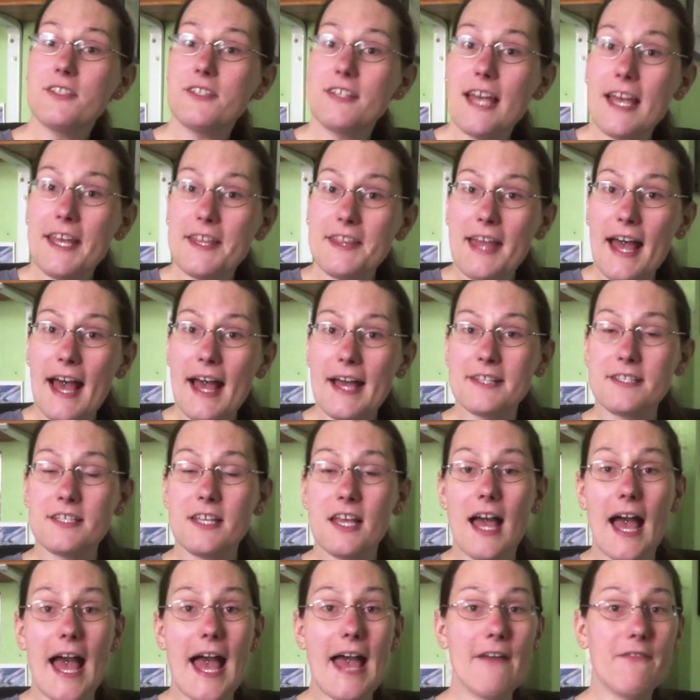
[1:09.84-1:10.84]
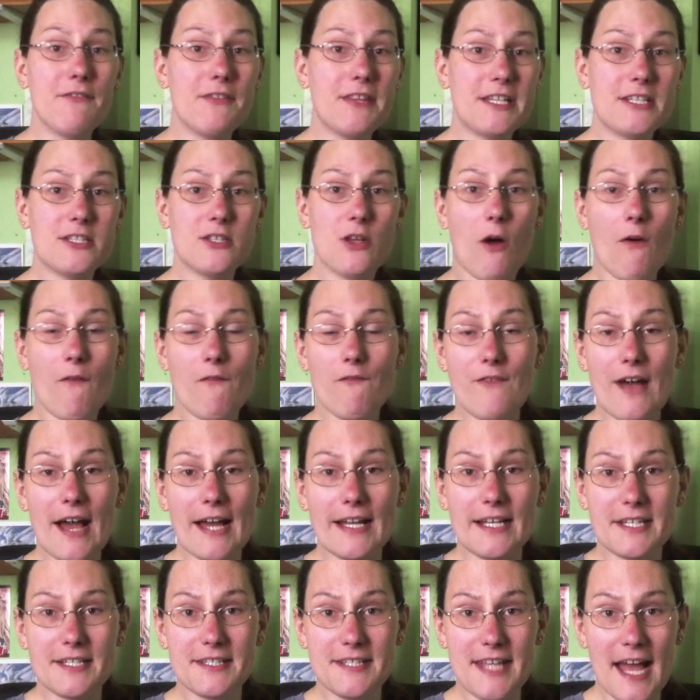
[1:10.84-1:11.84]
to say that everything's all
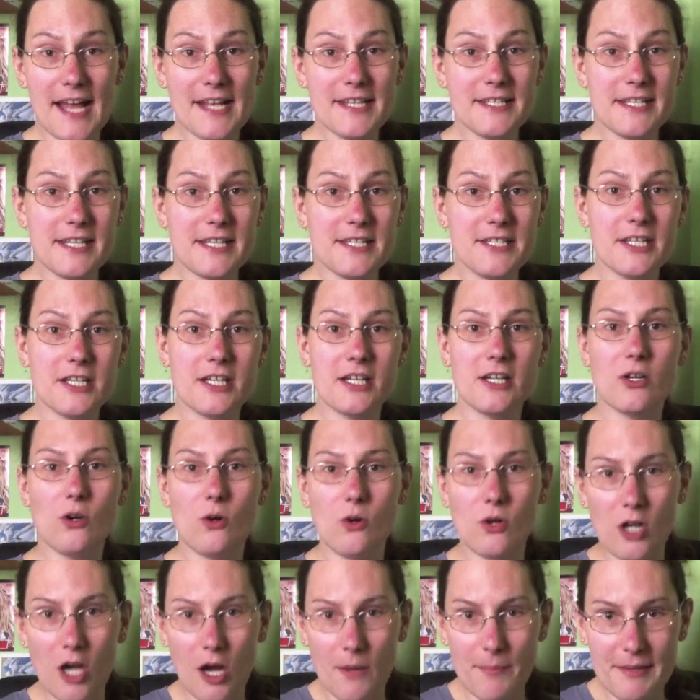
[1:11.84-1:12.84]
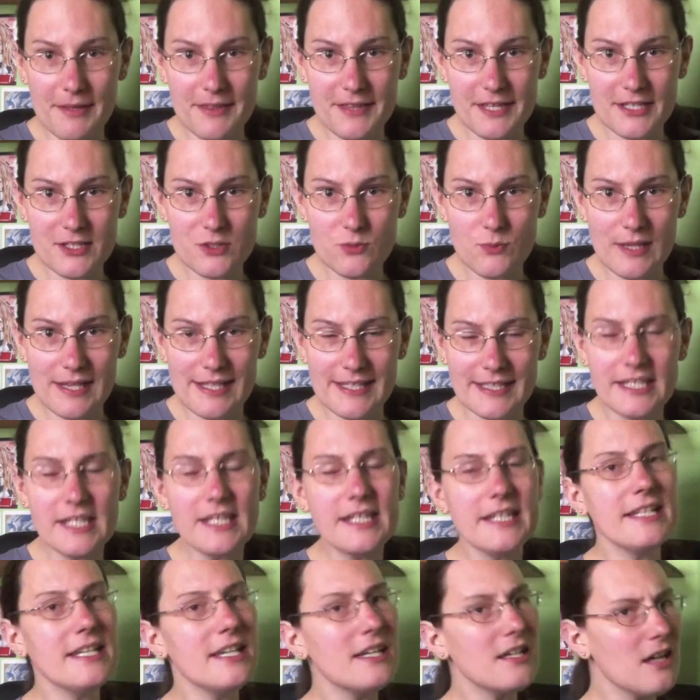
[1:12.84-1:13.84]
fine and dandy and you can go copy things
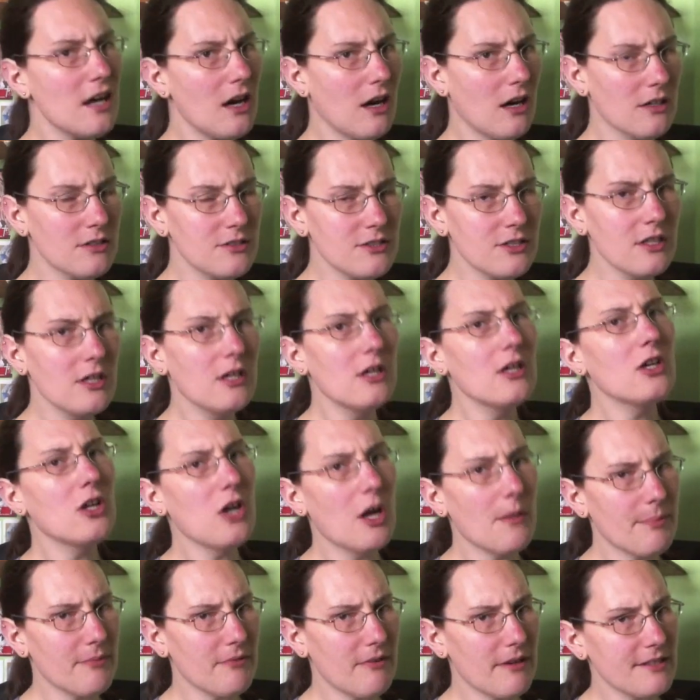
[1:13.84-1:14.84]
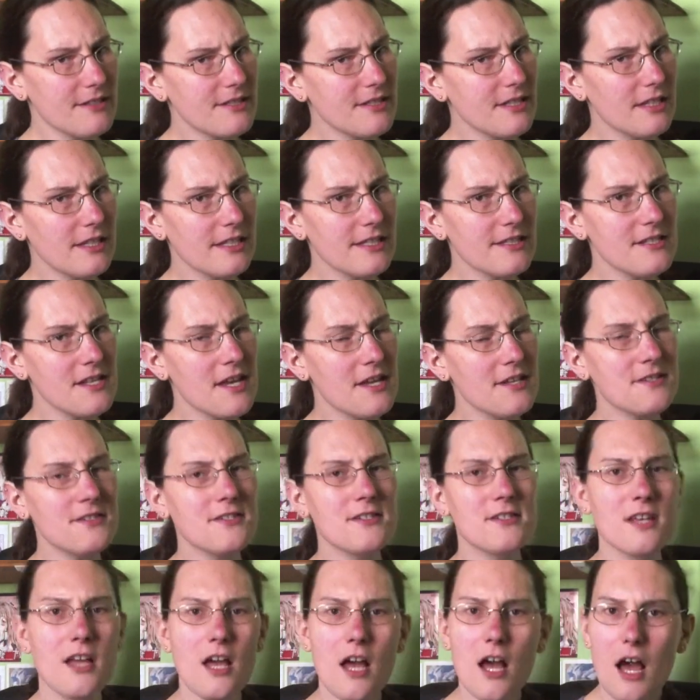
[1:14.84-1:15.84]
willy-nilly. You can't. Copyright still
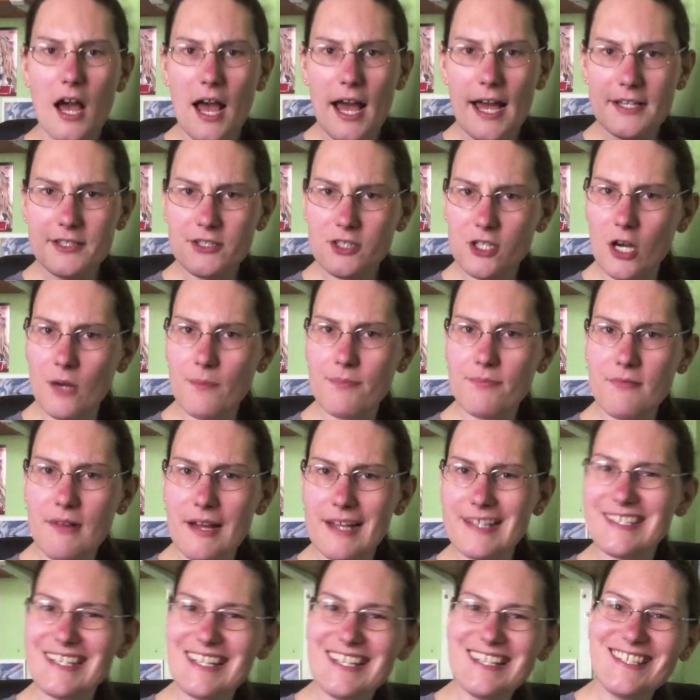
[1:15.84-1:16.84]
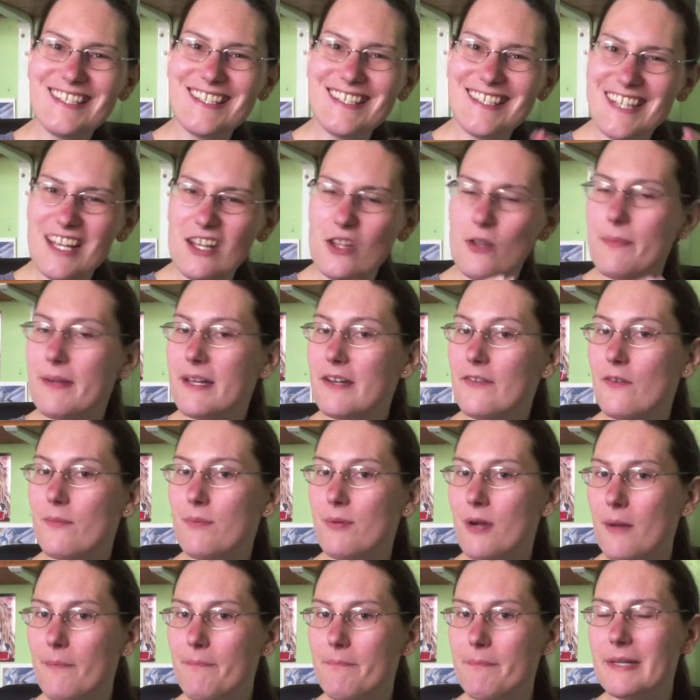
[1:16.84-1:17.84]
exists, and copyright is still a bit of a
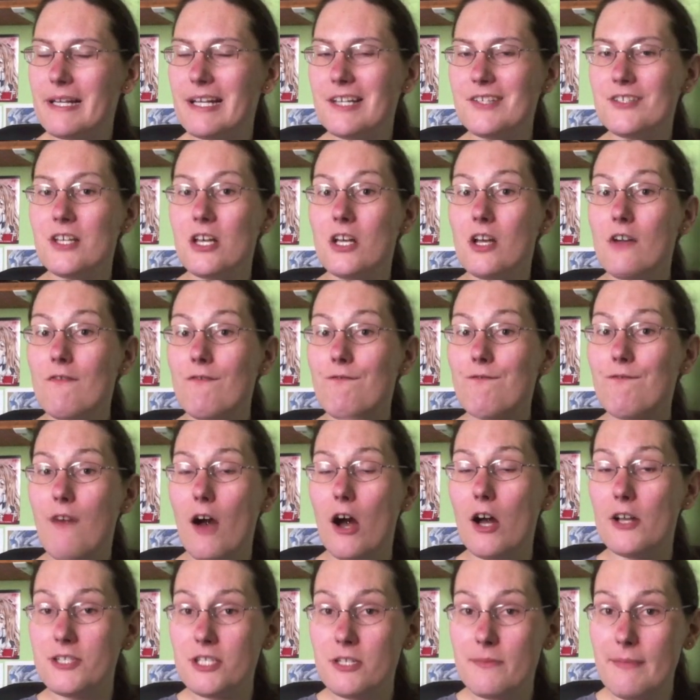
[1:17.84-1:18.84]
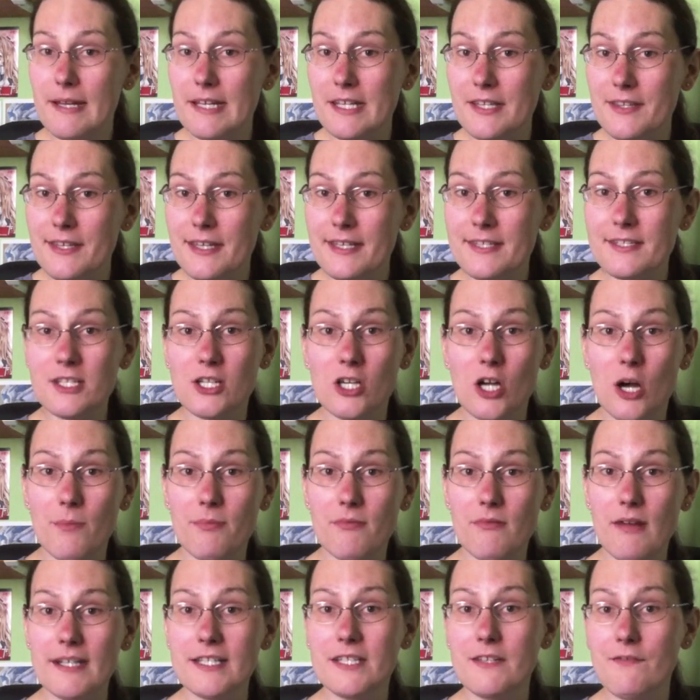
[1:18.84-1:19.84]
problem because far too many things are
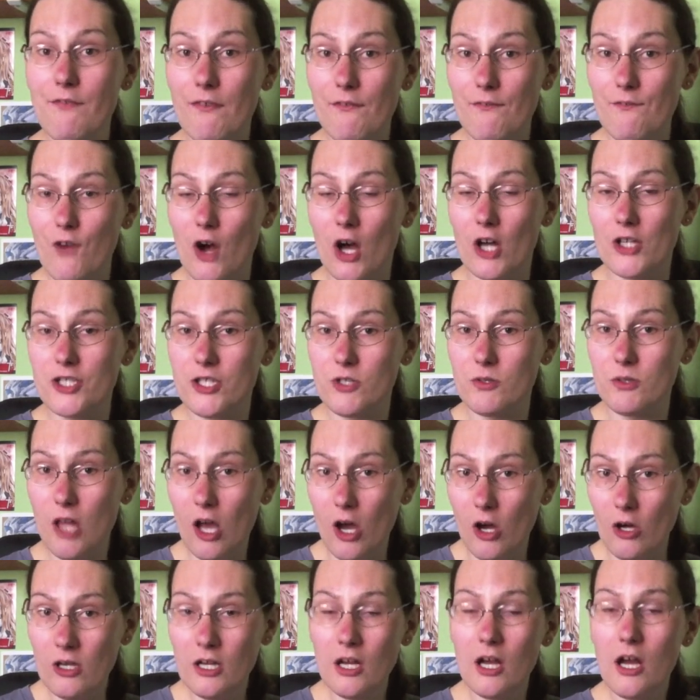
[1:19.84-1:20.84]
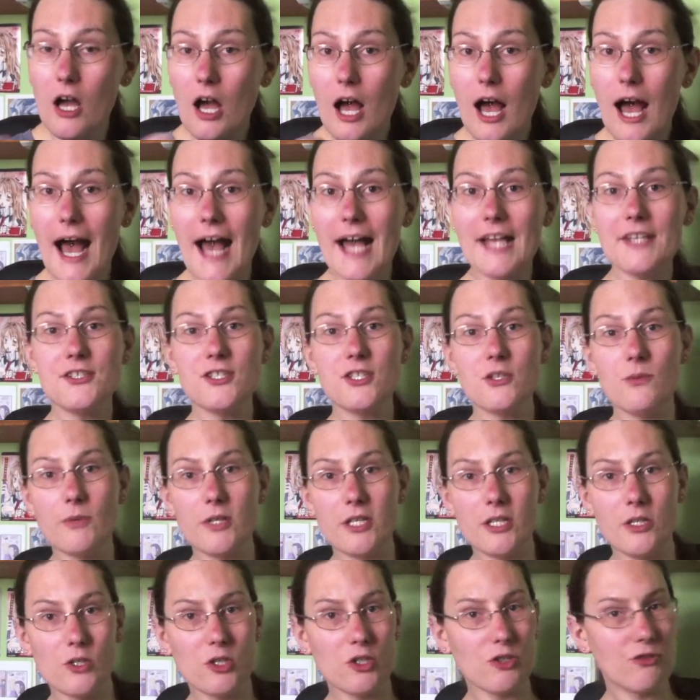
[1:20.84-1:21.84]
copyrighted for far too long. As
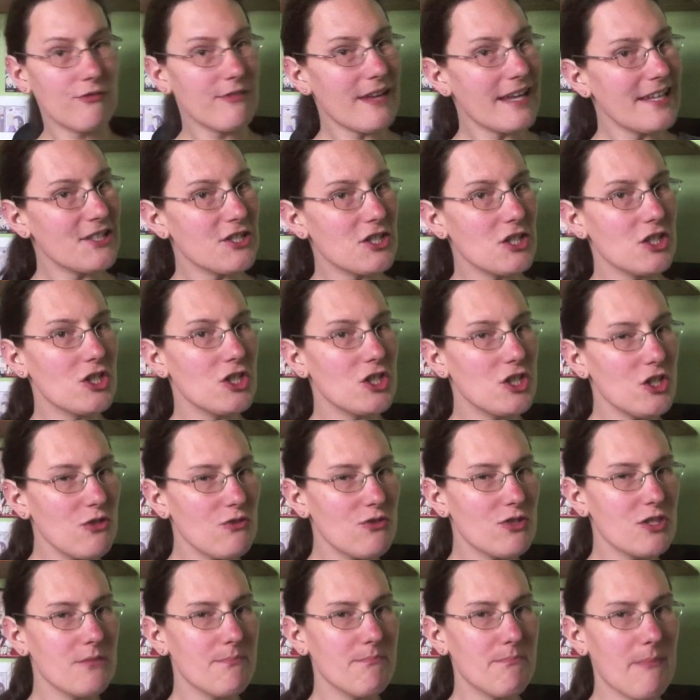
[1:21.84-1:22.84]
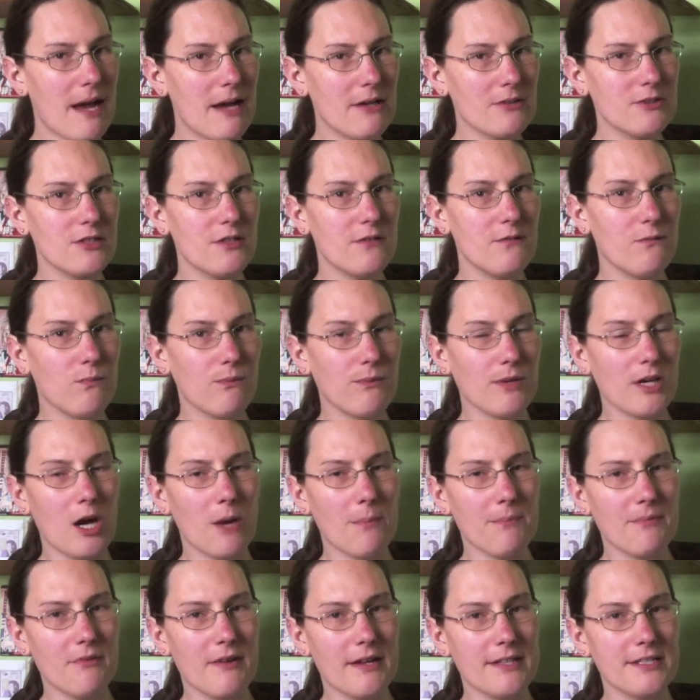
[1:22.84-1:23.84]
someone who creates a huge amount of
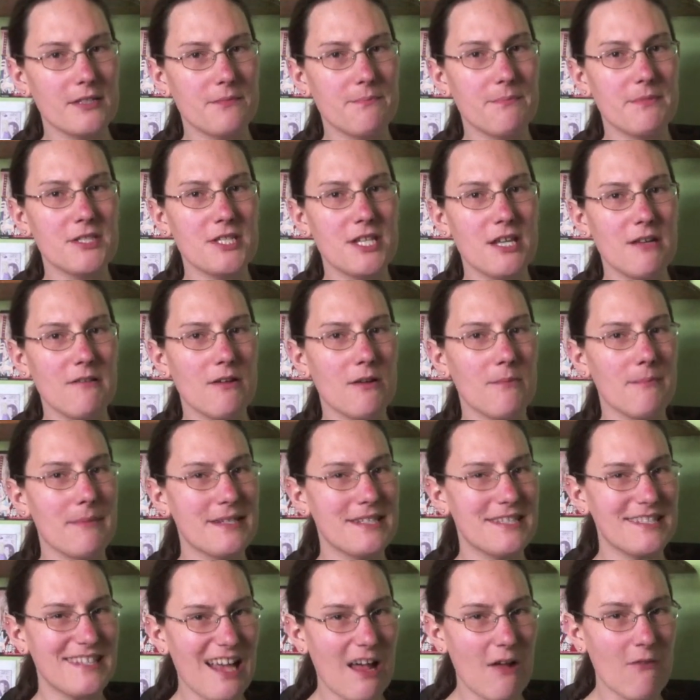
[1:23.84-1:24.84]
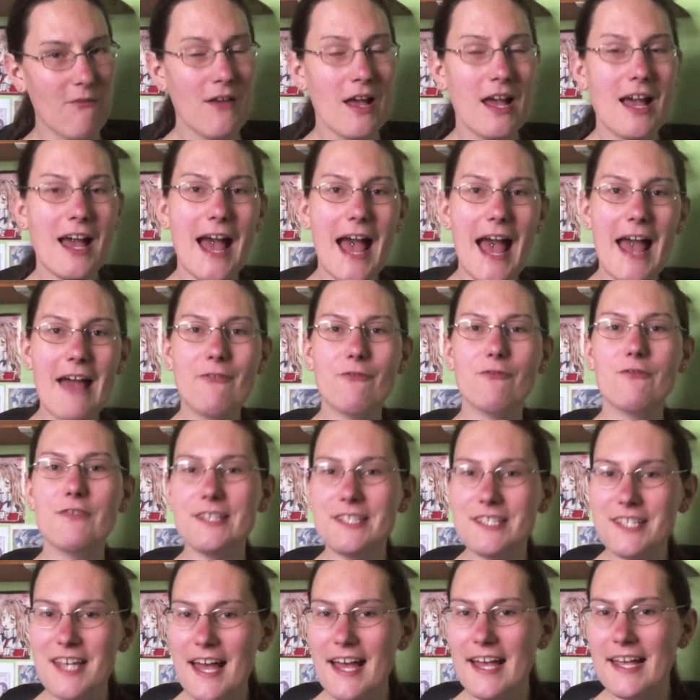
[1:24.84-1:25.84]
copyrighted material myself every
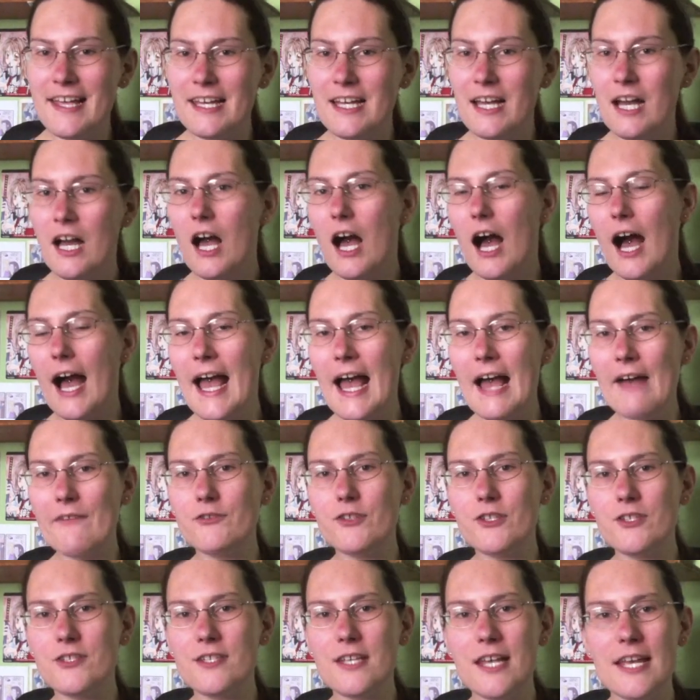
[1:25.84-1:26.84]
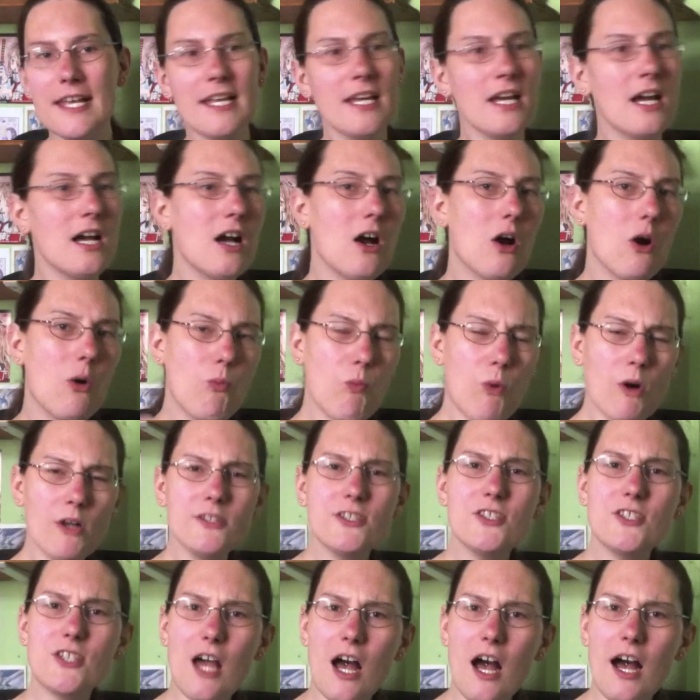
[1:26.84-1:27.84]
day, I have to say,
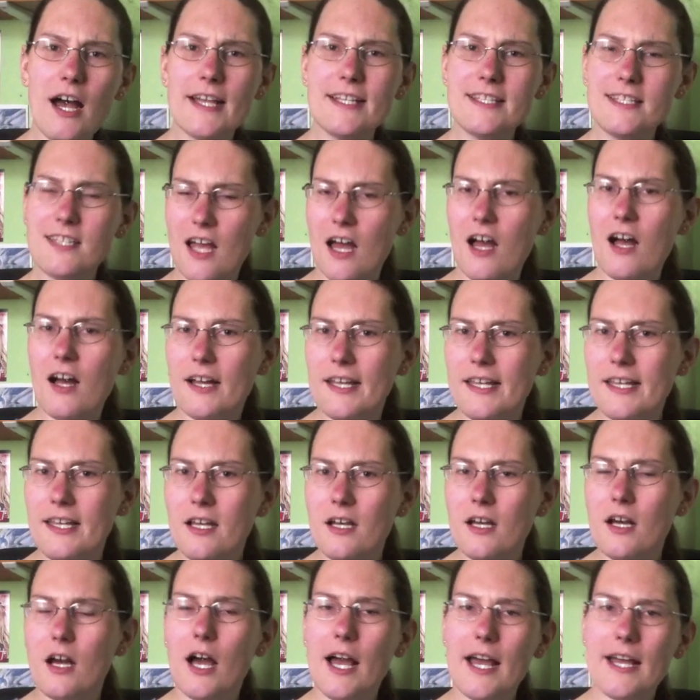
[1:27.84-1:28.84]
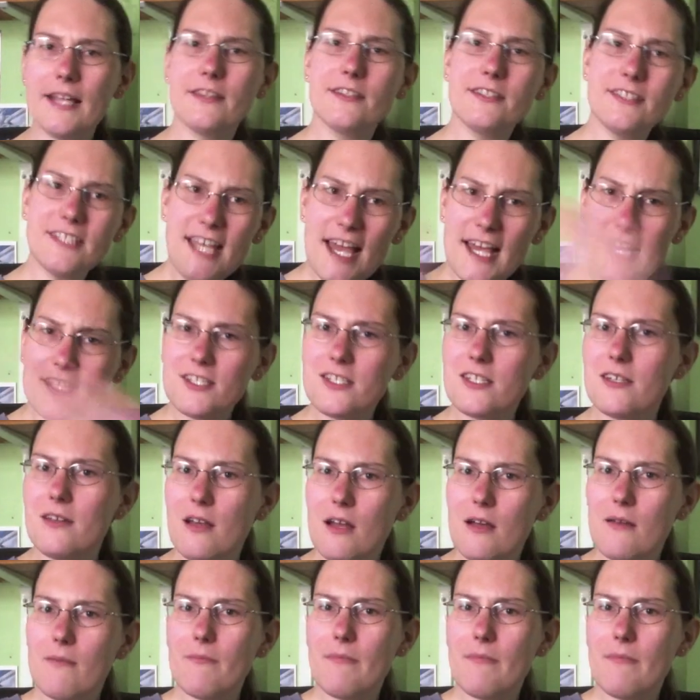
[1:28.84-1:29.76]
once I die, yes,